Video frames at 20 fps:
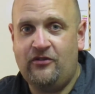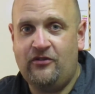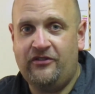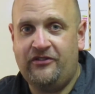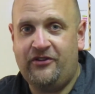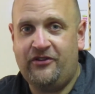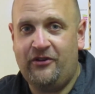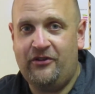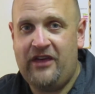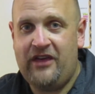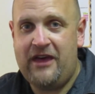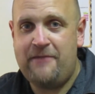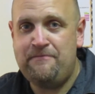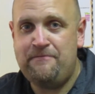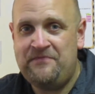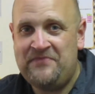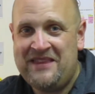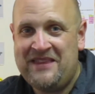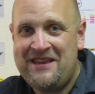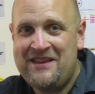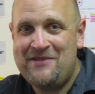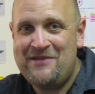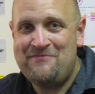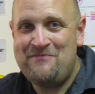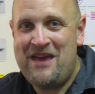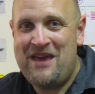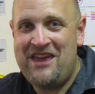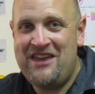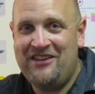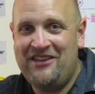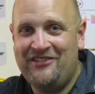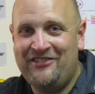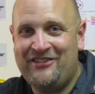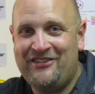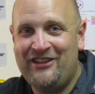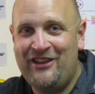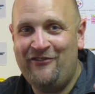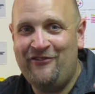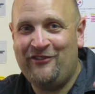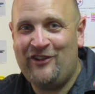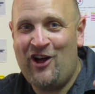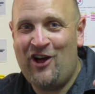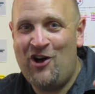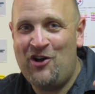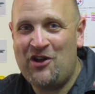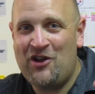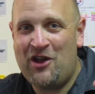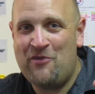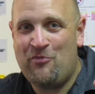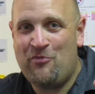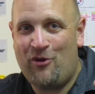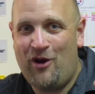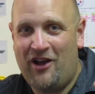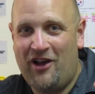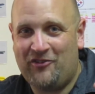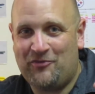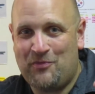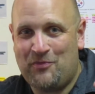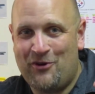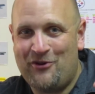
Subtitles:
Until then, may yins live long and prosper.